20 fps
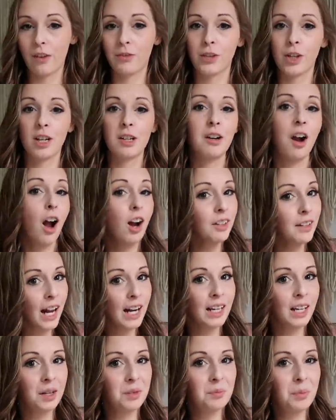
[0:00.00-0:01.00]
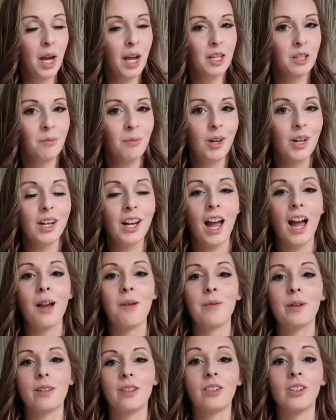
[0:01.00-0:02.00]
if you're already on Poshmark, I
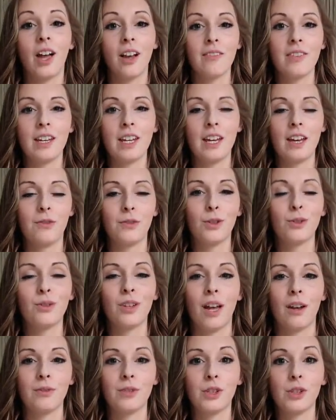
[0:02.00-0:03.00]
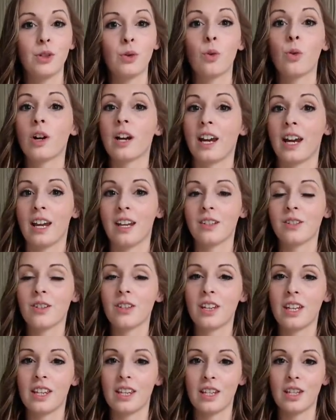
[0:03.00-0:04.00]
would love it if you left your handle
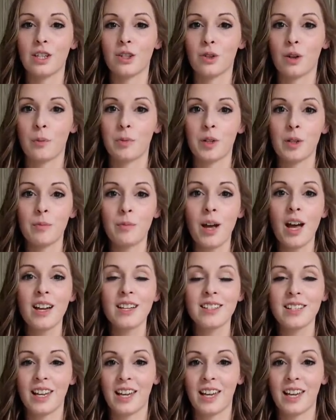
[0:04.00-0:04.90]
in the description box